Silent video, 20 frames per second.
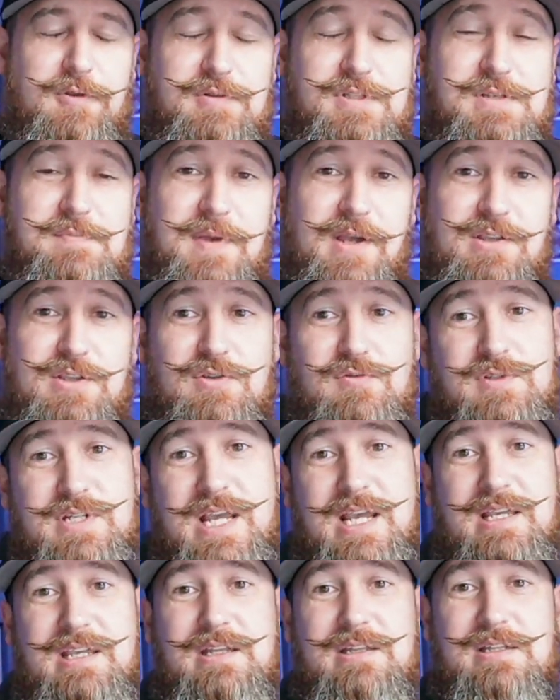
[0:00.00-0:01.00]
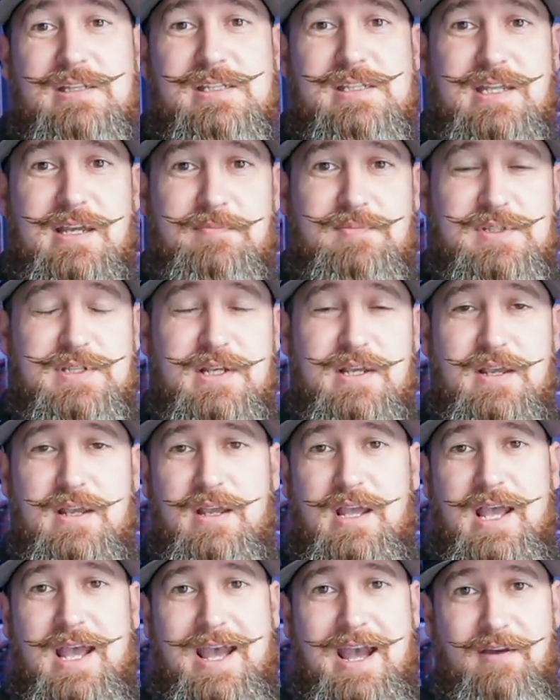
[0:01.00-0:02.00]
It's about you taking the steps
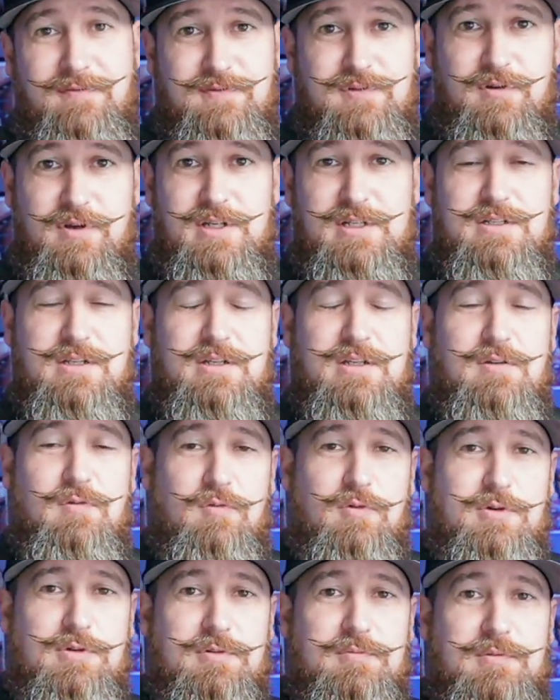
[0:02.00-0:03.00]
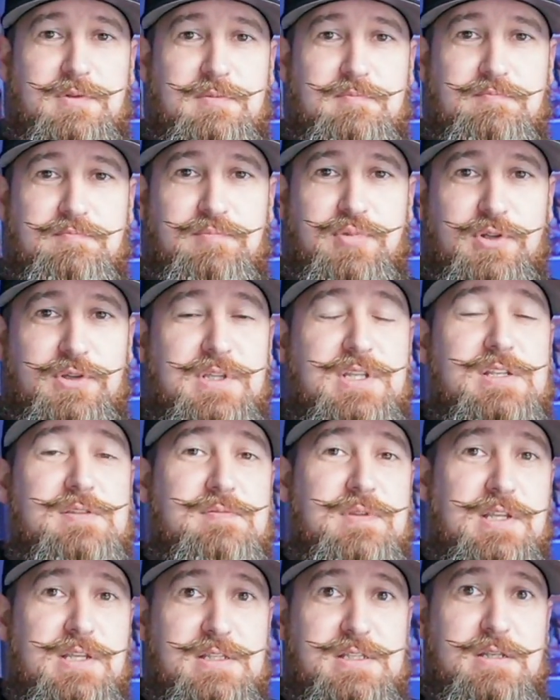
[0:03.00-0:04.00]
after it in order to put these
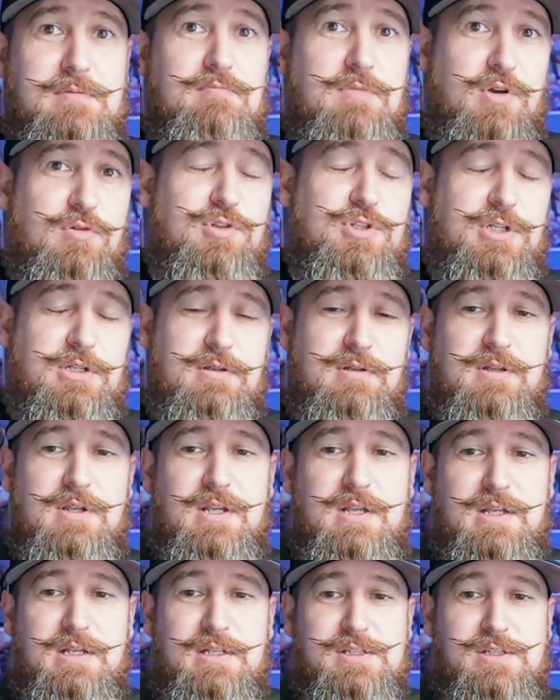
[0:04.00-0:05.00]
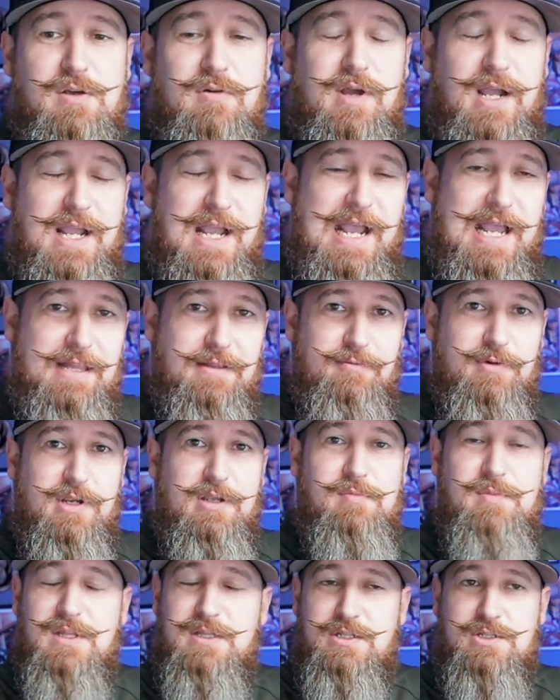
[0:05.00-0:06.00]
things in motion. So I highly
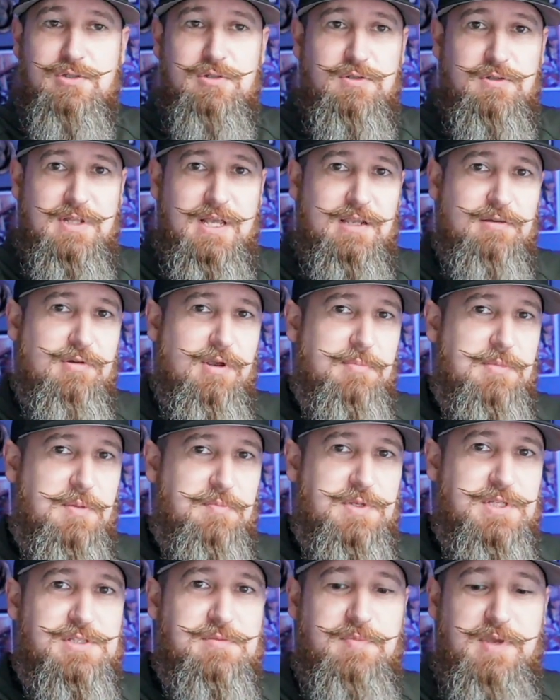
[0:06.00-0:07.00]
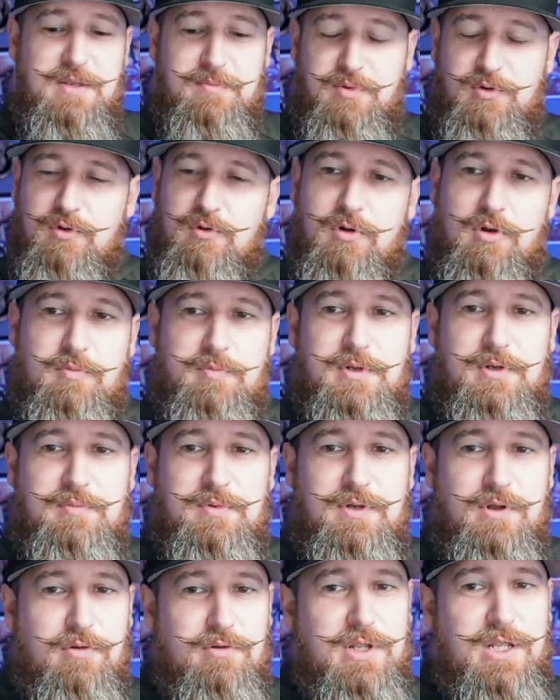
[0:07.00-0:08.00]
recommend that you do that. Grab that piece of paper or open up a
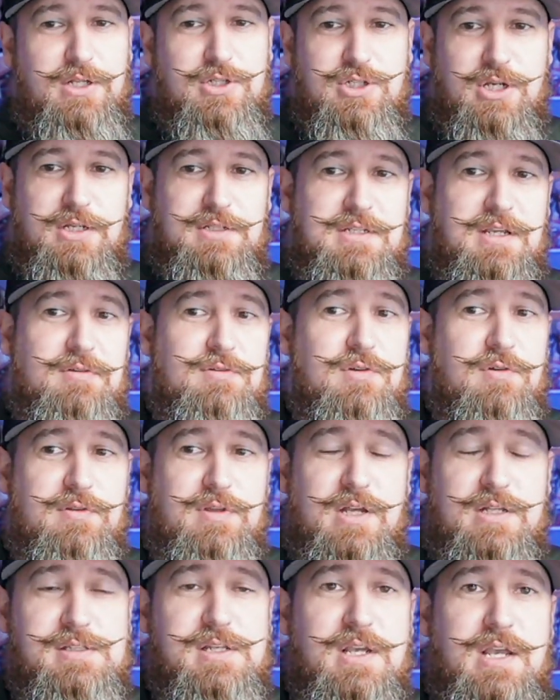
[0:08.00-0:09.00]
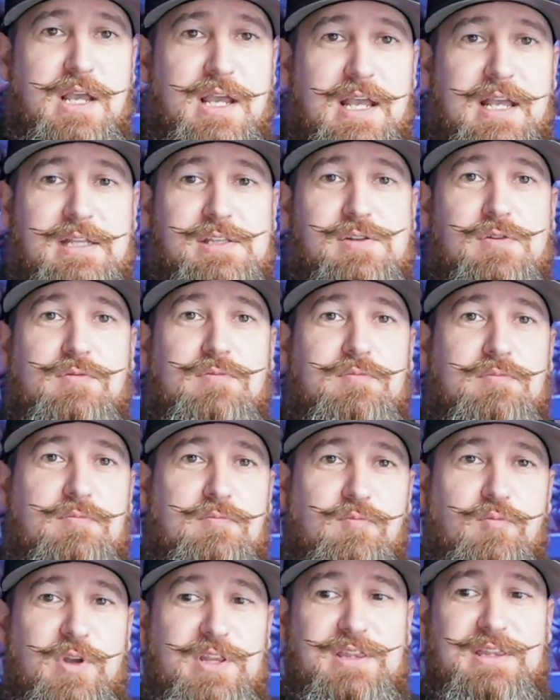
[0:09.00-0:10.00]
note and jot down your thoughts. And so
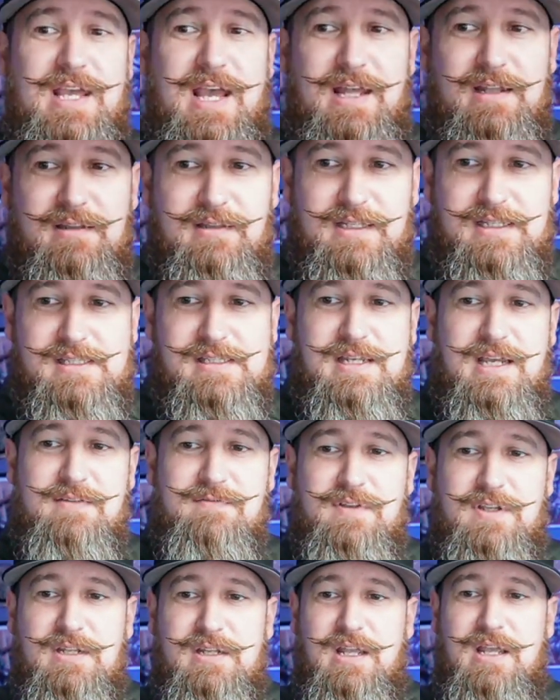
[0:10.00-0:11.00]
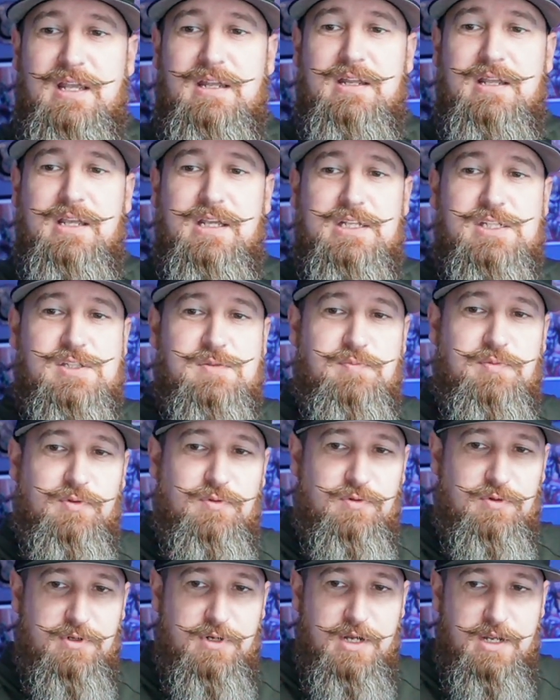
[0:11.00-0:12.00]
with that, let's dive in and
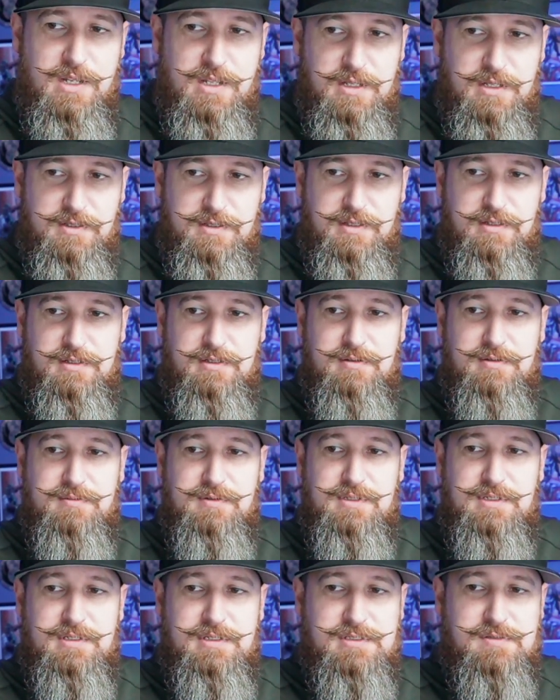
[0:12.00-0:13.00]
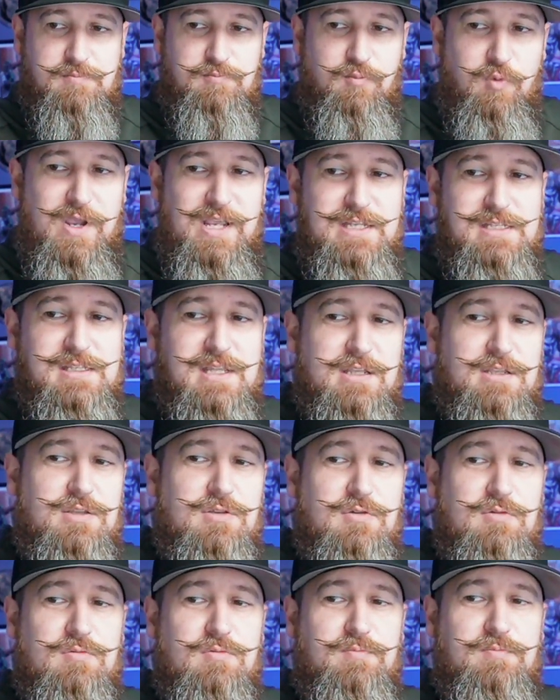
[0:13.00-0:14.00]
explore these ways that
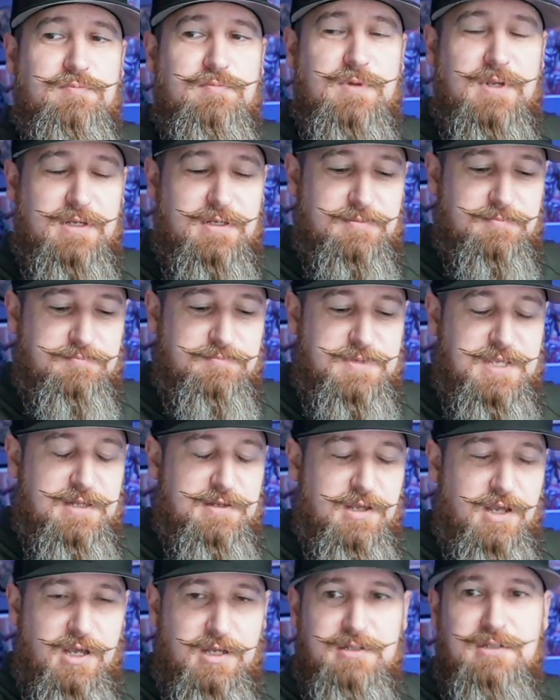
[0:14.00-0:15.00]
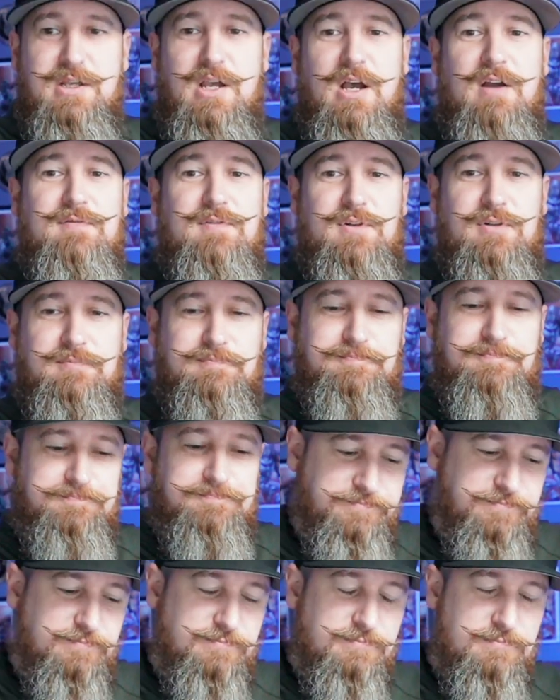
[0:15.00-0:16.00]
you can uncover
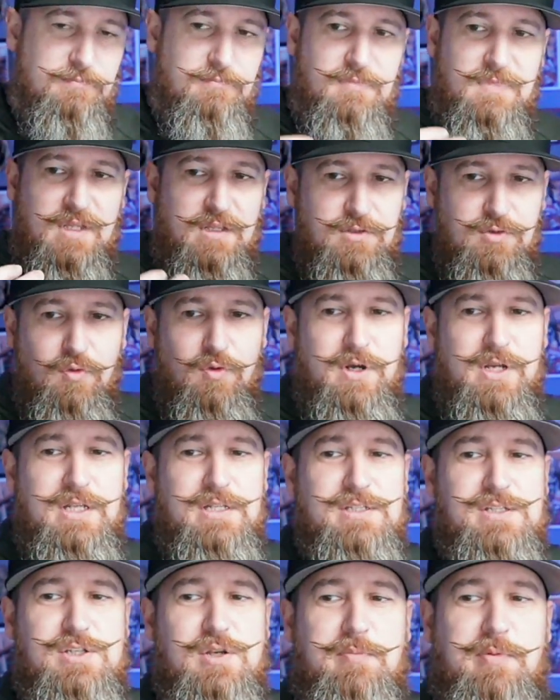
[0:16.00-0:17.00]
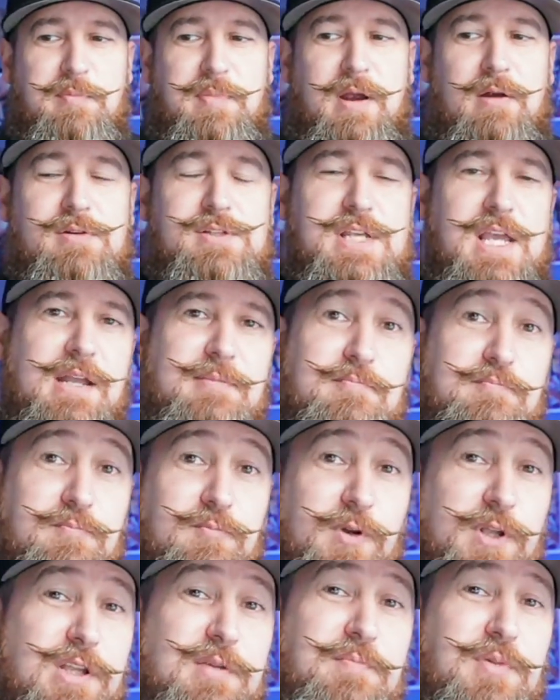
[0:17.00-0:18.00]
your hidden superpowers and
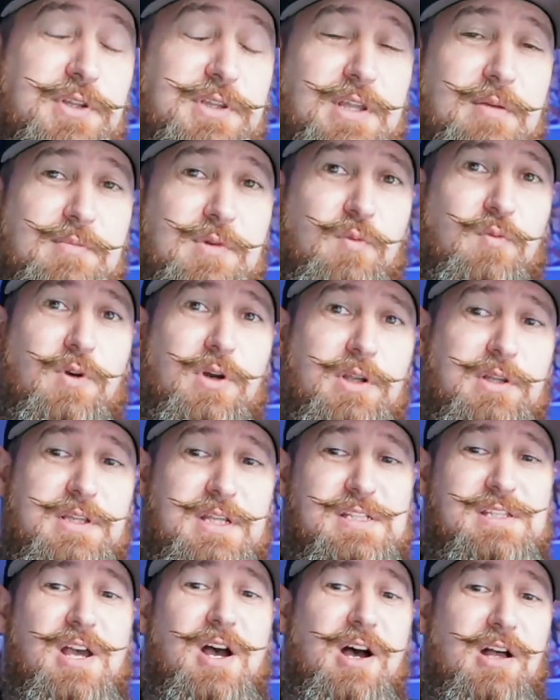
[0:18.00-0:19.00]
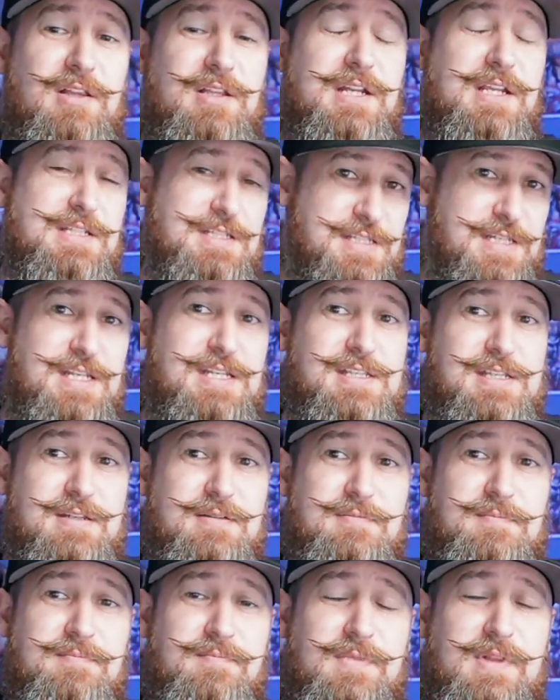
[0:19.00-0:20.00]
really put them to work this holiday season.